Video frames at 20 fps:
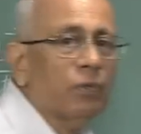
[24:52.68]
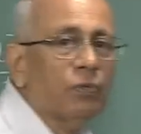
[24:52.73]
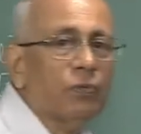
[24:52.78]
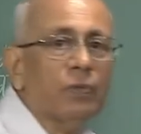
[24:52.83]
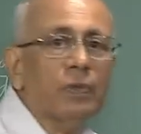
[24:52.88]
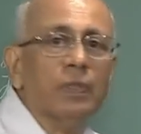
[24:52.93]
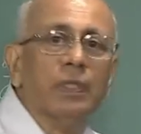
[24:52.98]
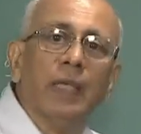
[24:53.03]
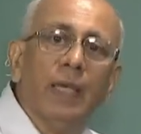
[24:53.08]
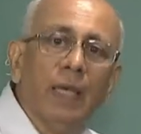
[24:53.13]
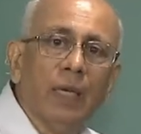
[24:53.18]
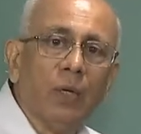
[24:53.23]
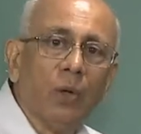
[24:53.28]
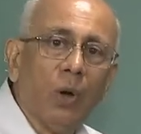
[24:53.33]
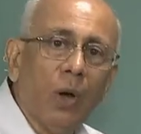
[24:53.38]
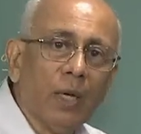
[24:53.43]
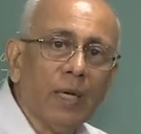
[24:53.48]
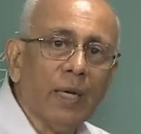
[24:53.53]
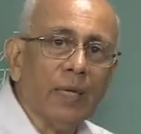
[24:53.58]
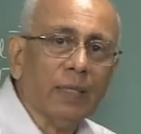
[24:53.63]
of say a
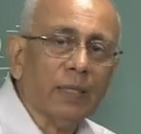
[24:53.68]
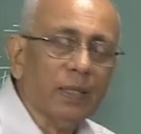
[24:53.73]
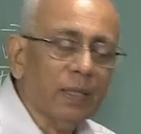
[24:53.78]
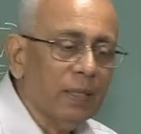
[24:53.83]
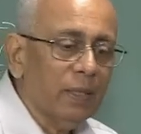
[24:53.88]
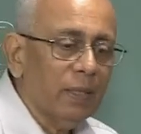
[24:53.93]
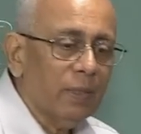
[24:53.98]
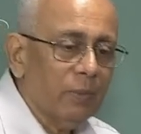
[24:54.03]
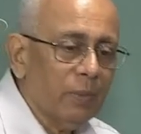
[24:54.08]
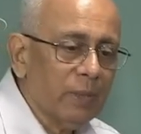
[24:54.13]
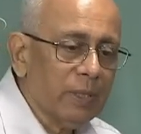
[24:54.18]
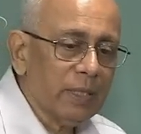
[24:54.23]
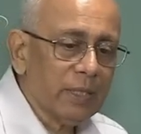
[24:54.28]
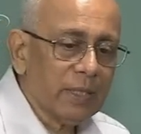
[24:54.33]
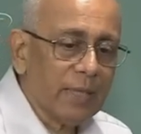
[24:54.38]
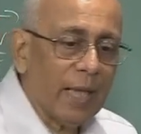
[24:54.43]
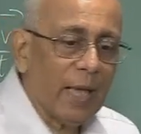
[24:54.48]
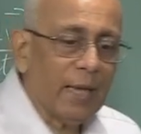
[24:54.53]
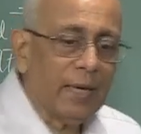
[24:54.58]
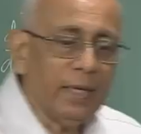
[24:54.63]
rocket, which is
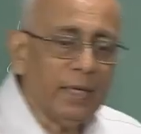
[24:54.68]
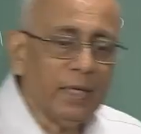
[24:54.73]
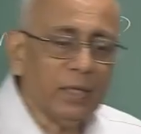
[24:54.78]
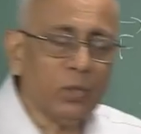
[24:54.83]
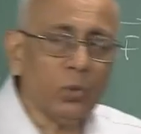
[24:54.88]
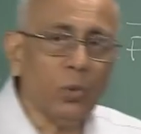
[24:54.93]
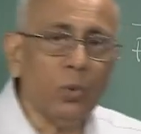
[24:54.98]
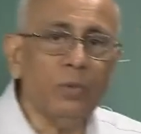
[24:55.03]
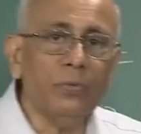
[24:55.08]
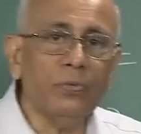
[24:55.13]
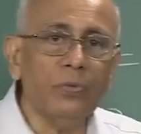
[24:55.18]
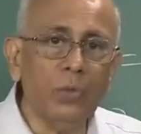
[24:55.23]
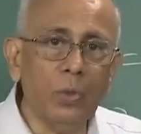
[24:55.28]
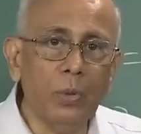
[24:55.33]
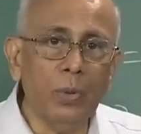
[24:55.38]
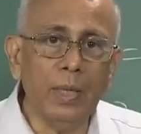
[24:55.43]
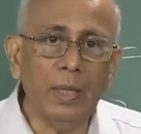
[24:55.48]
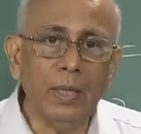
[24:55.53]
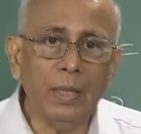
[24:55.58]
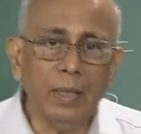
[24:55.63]
carrying its own
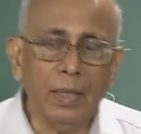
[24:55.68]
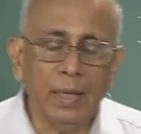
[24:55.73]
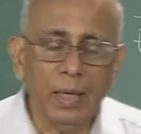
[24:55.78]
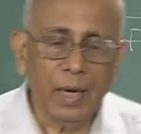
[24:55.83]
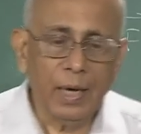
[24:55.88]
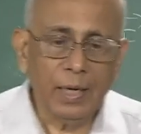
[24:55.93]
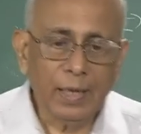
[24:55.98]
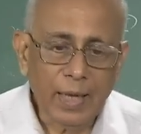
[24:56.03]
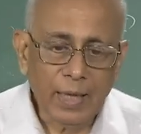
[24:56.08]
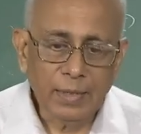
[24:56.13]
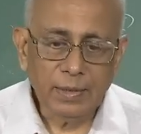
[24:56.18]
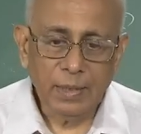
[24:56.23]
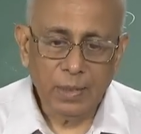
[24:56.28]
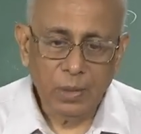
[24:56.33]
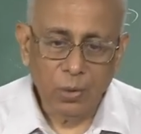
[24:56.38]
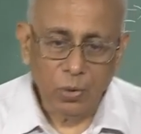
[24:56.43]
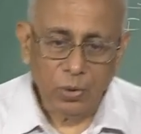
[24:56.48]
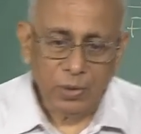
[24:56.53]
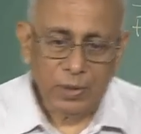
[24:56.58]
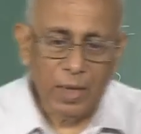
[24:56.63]
fuel, and as it
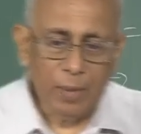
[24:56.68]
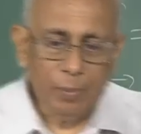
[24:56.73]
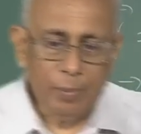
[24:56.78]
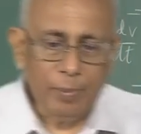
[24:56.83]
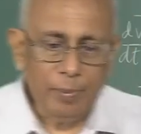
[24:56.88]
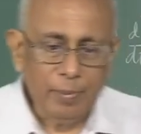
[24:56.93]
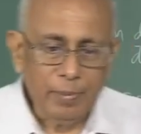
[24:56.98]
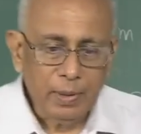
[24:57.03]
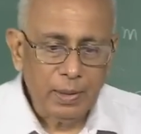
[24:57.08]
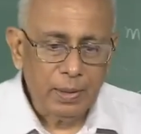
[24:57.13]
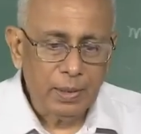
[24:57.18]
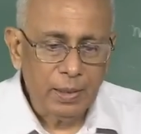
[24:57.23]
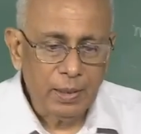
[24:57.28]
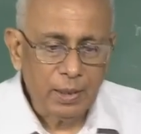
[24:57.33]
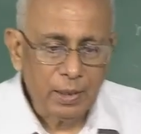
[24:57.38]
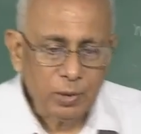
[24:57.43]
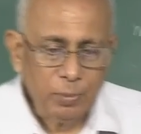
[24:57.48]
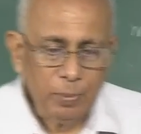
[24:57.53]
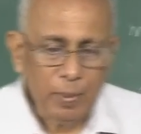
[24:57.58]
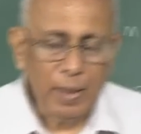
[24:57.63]
goes up in
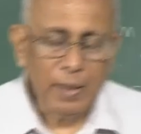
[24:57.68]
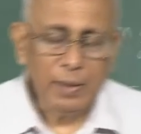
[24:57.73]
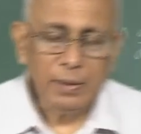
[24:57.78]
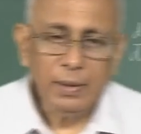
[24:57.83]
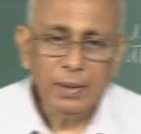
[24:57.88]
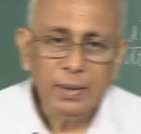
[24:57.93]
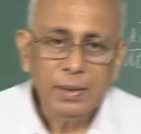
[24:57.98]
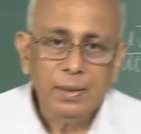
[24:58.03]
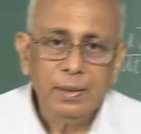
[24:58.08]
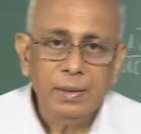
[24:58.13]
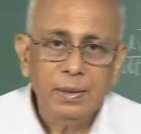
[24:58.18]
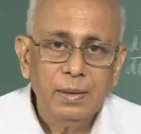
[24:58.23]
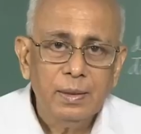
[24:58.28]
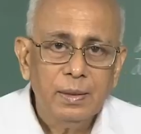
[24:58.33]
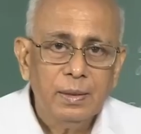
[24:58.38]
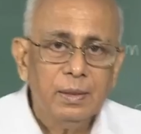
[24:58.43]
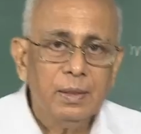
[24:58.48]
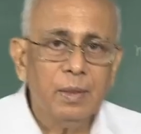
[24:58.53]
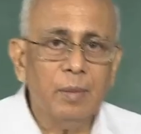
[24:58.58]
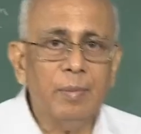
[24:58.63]
its path
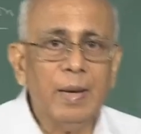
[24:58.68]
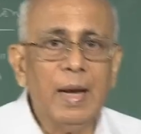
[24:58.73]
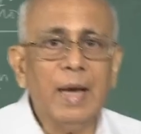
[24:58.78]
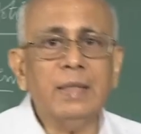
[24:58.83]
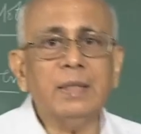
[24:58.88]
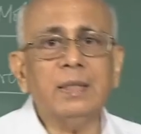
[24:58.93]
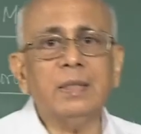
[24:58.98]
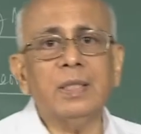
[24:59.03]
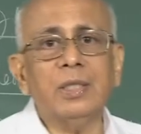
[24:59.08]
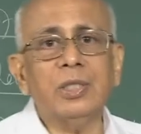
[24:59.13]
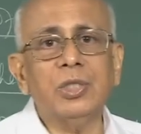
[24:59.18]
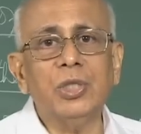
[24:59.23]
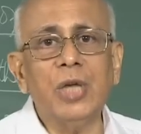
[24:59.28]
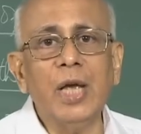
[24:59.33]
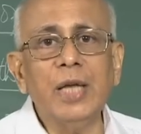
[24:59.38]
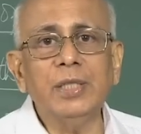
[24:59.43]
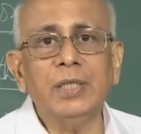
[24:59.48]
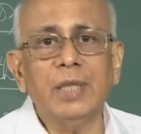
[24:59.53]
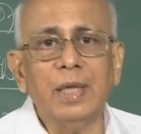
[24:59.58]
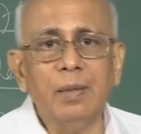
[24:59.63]
the mass is
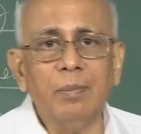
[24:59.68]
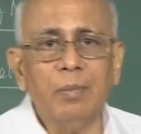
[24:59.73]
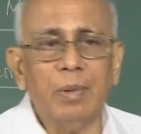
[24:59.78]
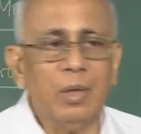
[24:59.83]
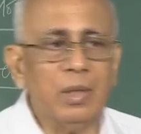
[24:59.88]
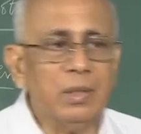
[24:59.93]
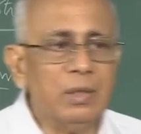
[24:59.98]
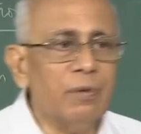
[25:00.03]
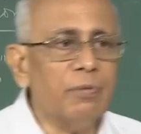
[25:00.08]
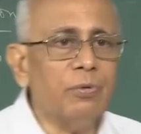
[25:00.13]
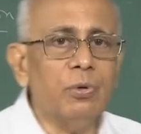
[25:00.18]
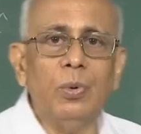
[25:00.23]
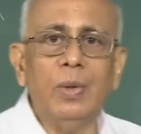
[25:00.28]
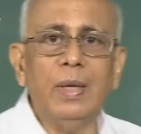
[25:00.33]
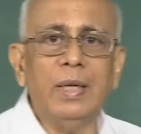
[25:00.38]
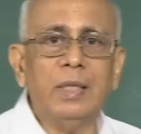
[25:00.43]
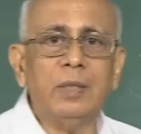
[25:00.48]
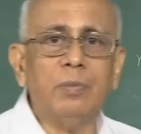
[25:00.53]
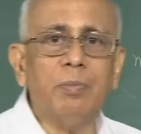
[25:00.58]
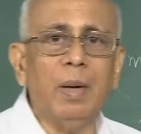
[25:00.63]
changing because the
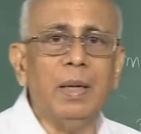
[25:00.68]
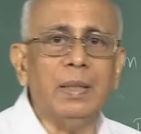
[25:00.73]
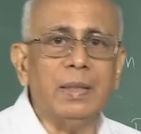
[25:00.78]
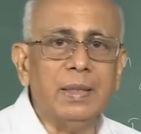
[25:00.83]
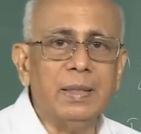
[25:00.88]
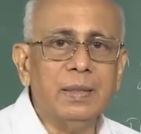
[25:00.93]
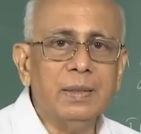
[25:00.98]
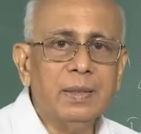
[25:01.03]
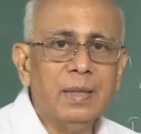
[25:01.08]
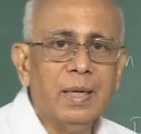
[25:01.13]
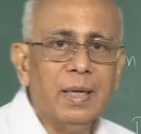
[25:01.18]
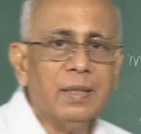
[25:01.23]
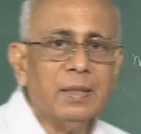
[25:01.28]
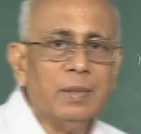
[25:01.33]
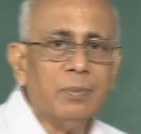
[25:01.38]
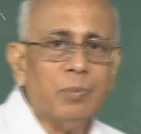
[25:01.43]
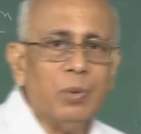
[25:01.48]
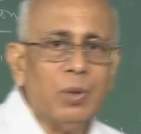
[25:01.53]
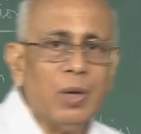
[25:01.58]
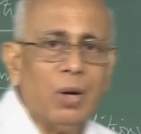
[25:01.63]
fuel is burnt
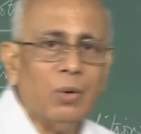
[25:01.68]
and put